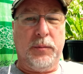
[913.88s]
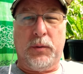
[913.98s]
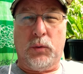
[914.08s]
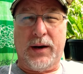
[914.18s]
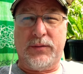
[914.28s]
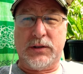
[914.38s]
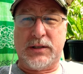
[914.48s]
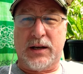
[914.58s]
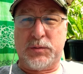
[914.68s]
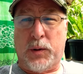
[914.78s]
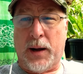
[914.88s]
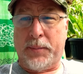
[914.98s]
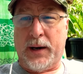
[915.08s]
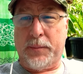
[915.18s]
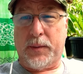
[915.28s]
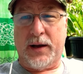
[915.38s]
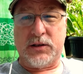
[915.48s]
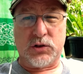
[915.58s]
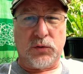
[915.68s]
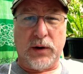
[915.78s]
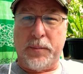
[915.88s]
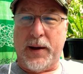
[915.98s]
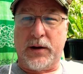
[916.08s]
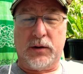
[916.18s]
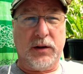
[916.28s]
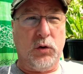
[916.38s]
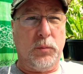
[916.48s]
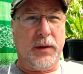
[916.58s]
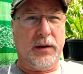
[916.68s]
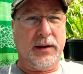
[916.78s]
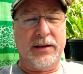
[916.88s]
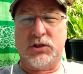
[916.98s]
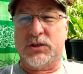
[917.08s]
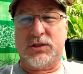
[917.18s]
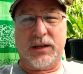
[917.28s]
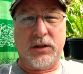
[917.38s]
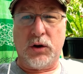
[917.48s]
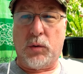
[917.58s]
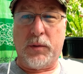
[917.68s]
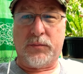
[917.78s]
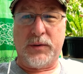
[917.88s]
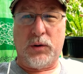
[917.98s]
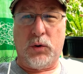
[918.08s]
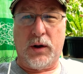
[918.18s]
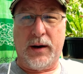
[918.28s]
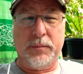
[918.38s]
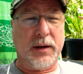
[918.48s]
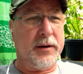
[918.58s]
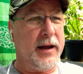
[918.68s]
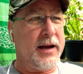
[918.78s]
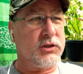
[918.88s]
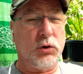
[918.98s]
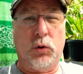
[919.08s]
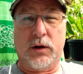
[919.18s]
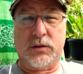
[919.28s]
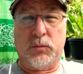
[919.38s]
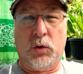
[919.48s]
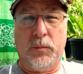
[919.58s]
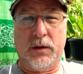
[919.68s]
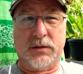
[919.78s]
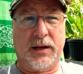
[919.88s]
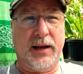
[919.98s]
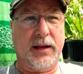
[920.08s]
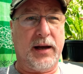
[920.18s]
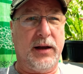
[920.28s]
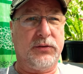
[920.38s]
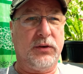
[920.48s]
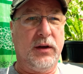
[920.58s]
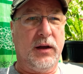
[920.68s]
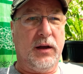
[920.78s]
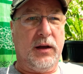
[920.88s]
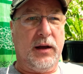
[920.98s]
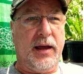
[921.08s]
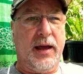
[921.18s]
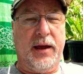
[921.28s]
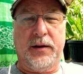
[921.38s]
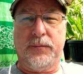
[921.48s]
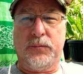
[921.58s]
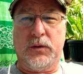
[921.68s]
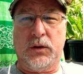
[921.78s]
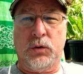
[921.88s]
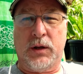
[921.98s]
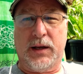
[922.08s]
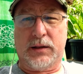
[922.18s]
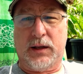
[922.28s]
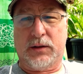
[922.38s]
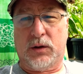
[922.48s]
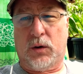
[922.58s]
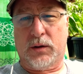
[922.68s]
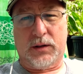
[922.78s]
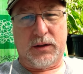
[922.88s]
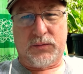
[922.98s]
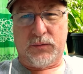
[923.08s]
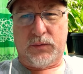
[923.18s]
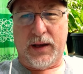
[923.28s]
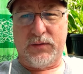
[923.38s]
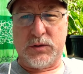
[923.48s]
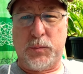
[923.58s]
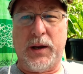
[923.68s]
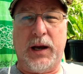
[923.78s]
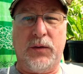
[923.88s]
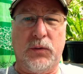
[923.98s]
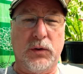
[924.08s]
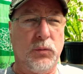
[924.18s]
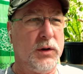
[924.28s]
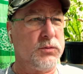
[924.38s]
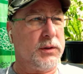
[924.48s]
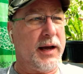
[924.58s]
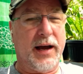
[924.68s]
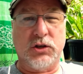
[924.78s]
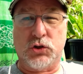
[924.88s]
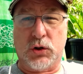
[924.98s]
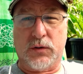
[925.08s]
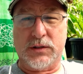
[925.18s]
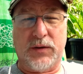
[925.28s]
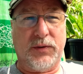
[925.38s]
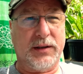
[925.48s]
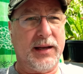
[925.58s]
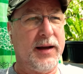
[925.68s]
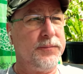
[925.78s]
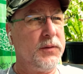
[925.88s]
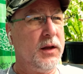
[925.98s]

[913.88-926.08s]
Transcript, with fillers: but whenever it starts popping up, I just go right back on the oatmeal. And I should stick to the oatmeal from now on. And I'm gonna actually order some oatmeal tonight, guys. And you can get like the, all the different flavors. Be careful the ones with the high sugar and stuff like that.